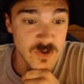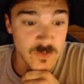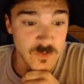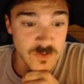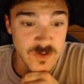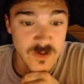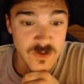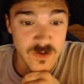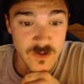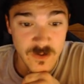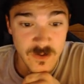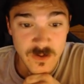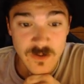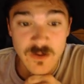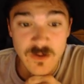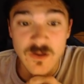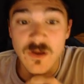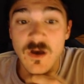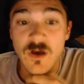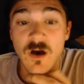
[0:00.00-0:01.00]
here.
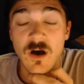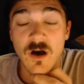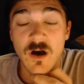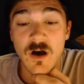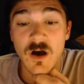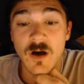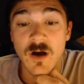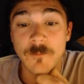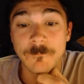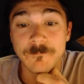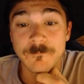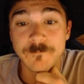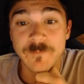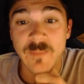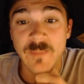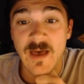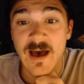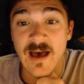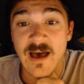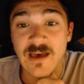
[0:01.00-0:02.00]

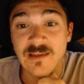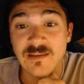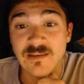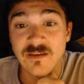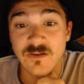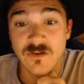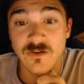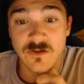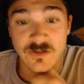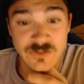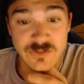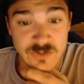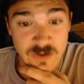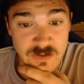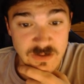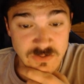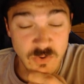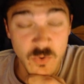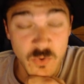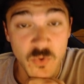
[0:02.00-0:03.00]
Highly encourage you
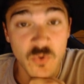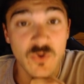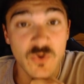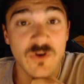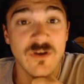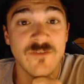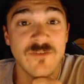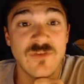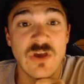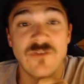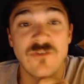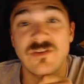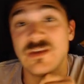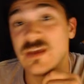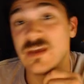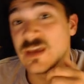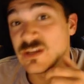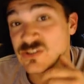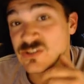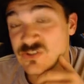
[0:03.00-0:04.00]
guys, or if you have any
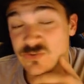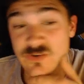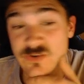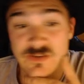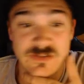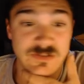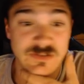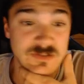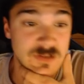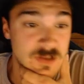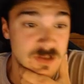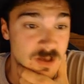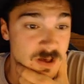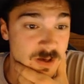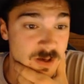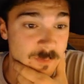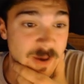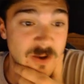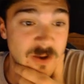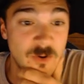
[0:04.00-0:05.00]
interest.
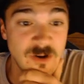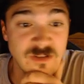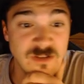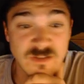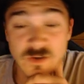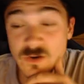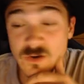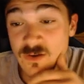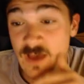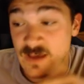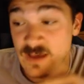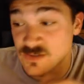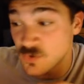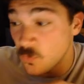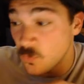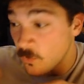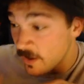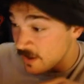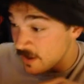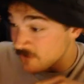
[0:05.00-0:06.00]
I don't want to steer you guys
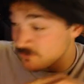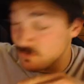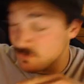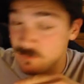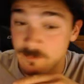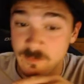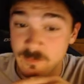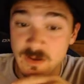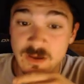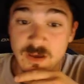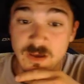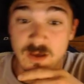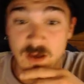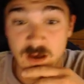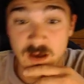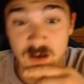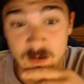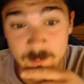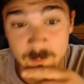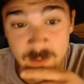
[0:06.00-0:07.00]
away from
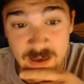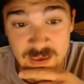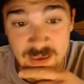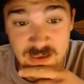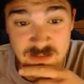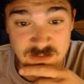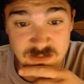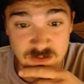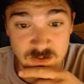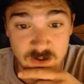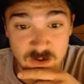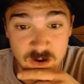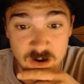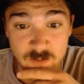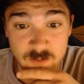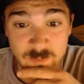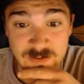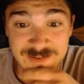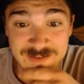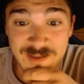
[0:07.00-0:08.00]
buying into the car,
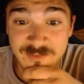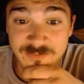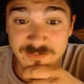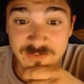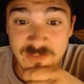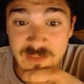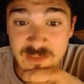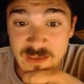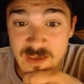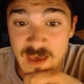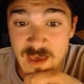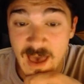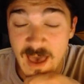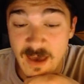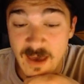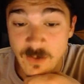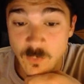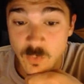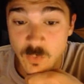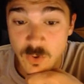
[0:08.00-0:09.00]
but definitely
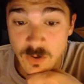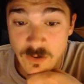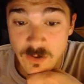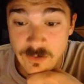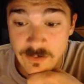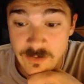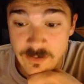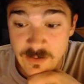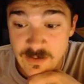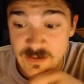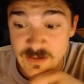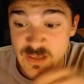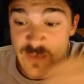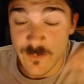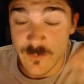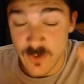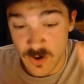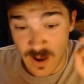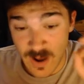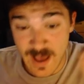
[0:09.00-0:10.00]
I would
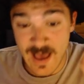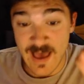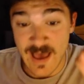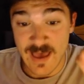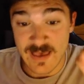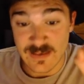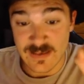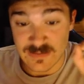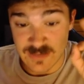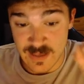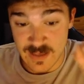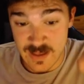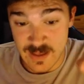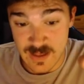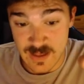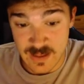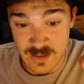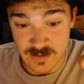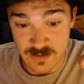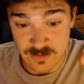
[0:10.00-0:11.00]
keep your eyes
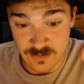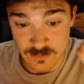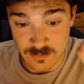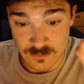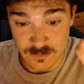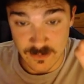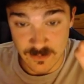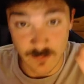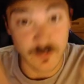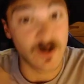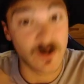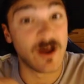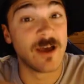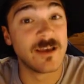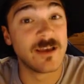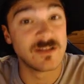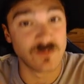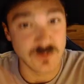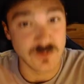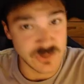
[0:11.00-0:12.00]
on the
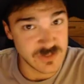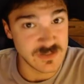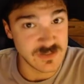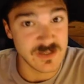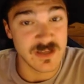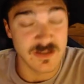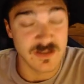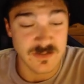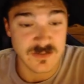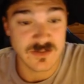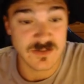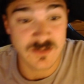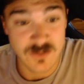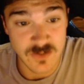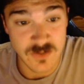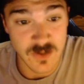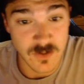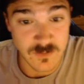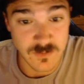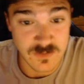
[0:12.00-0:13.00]
prize, which is this.
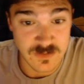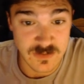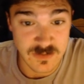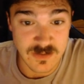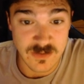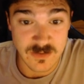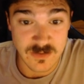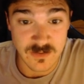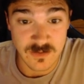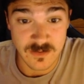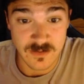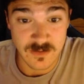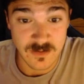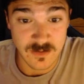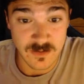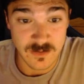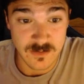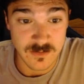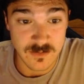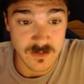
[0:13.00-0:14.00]
You know, see
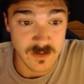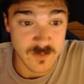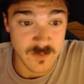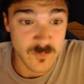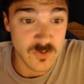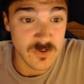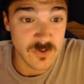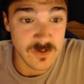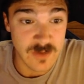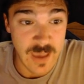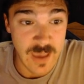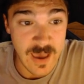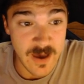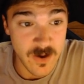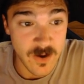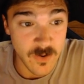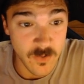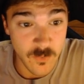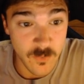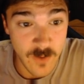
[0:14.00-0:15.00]
the community,
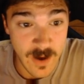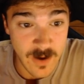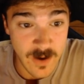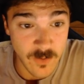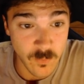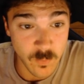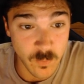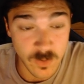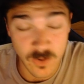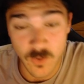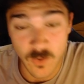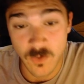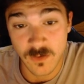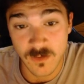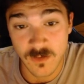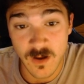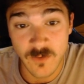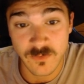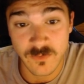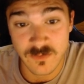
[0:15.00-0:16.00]
how we're going
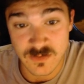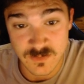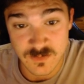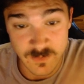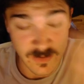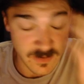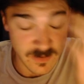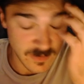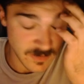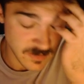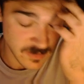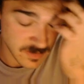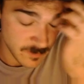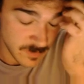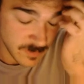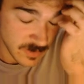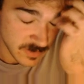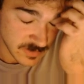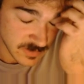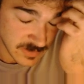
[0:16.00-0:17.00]
along with this, because the
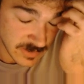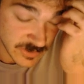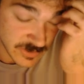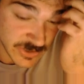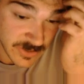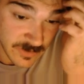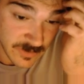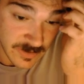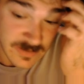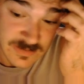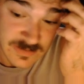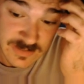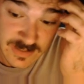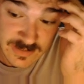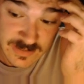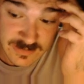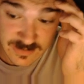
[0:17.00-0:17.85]
BRZ GR86